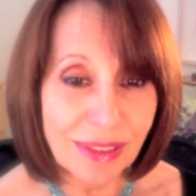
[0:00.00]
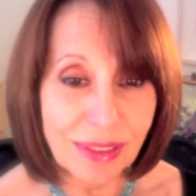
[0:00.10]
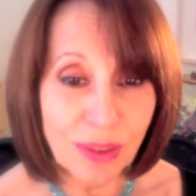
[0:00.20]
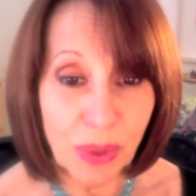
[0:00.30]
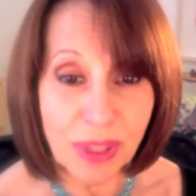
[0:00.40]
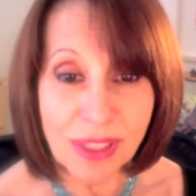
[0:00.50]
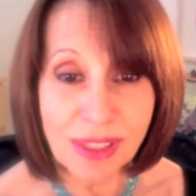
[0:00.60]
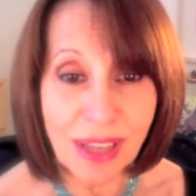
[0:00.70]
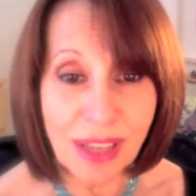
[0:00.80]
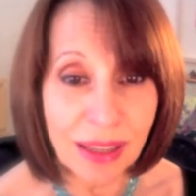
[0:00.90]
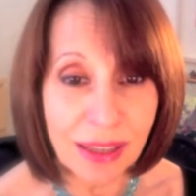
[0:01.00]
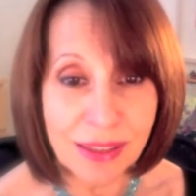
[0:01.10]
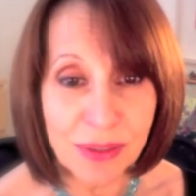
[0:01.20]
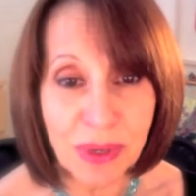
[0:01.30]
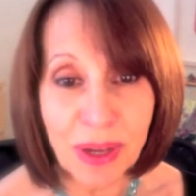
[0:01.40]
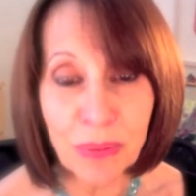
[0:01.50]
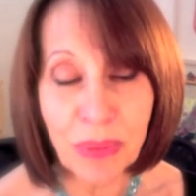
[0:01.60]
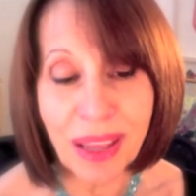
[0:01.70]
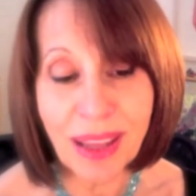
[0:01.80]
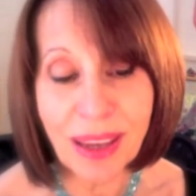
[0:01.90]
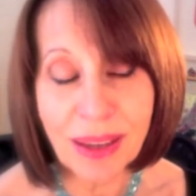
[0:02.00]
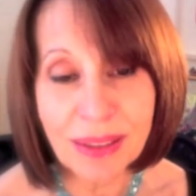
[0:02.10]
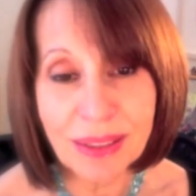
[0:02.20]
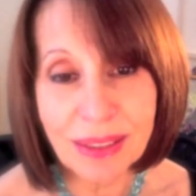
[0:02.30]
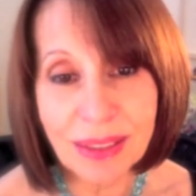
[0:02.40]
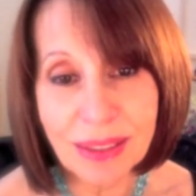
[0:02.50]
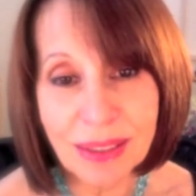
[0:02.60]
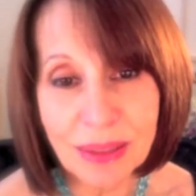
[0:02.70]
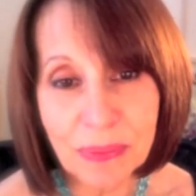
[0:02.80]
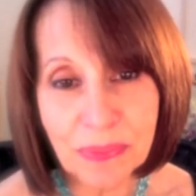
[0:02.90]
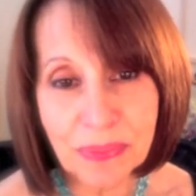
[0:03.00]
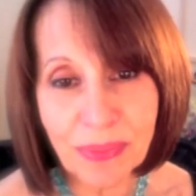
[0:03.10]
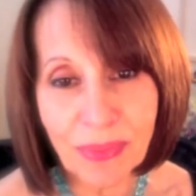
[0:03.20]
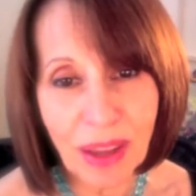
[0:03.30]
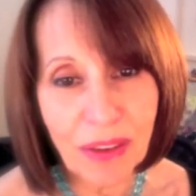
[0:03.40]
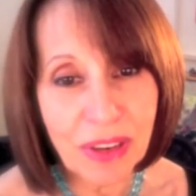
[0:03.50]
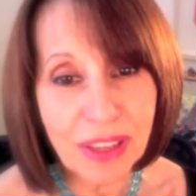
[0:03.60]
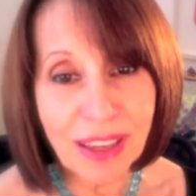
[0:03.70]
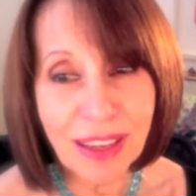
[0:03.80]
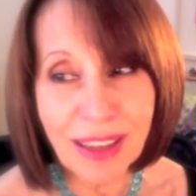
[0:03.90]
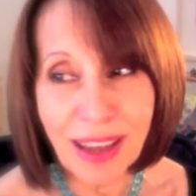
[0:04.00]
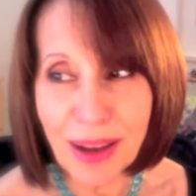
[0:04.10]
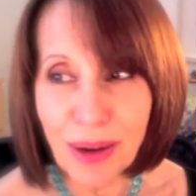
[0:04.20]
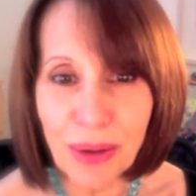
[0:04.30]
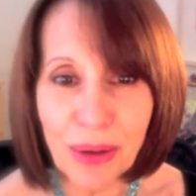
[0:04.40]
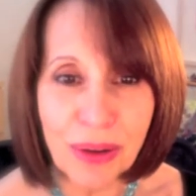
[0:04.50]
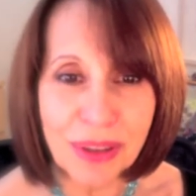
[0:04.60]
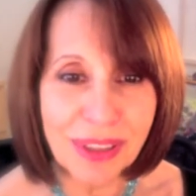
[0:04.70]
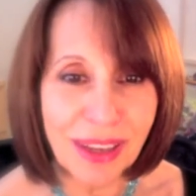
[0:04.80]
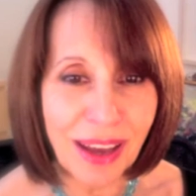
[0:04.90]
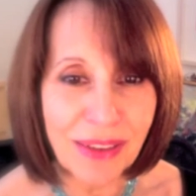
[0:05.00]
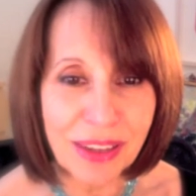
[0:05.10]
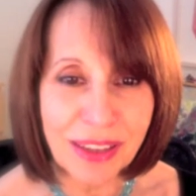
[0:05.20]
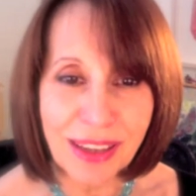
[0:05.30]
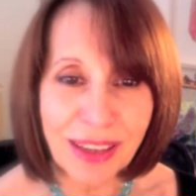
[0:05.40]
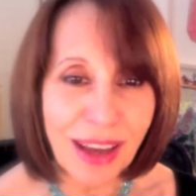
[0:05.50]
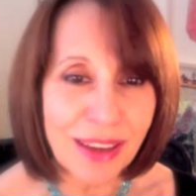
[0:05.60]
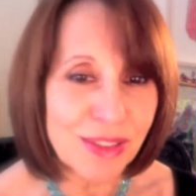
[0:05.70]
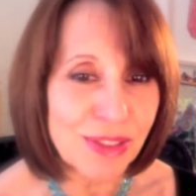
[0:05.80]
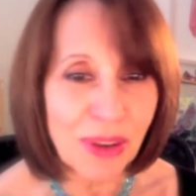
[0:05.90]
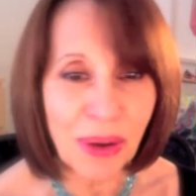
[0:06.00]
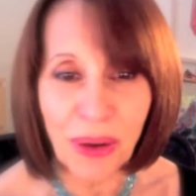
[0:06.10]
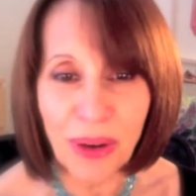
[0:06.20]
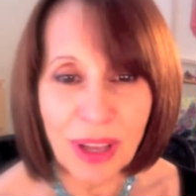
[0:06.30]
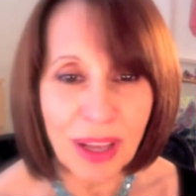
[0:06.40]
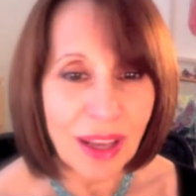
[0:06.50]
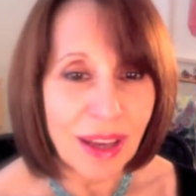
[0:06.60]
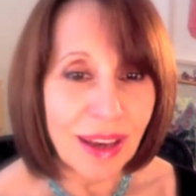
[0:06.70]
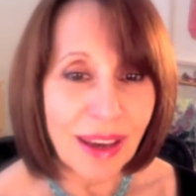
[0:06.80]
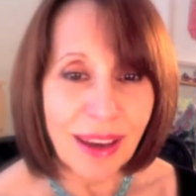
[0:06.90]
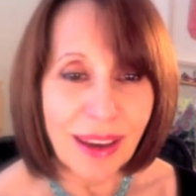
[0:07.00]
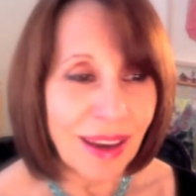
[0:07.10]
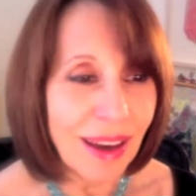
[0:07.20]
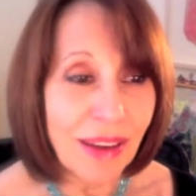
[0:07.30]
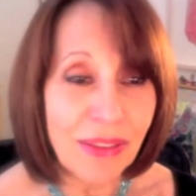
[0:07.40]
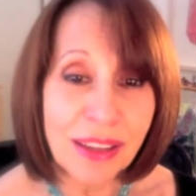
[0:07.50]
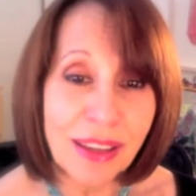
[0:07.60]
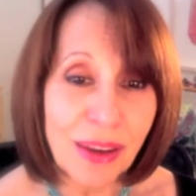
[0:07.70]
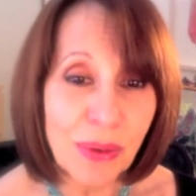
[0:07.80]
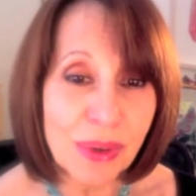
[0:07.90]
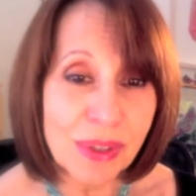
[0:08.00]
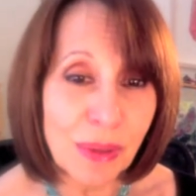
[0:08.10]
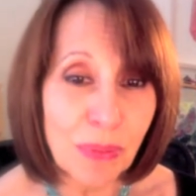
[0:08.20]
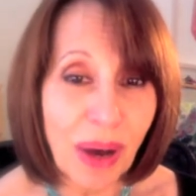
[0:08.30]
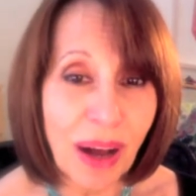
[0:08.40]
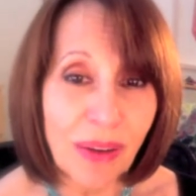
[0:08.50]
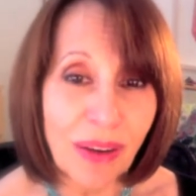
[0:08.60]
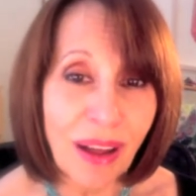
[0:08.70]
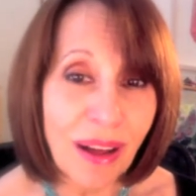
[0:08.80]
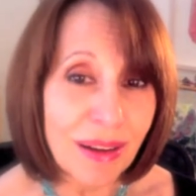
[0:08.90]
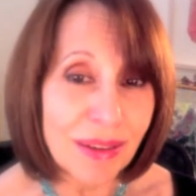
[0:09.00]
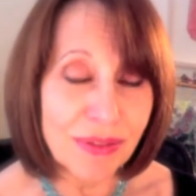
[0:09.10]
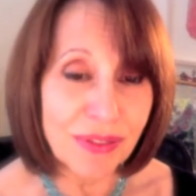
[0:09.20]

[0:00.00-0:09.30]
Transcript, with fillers: to understand its real meaning. Everything I looked everything I saw, everything was about love.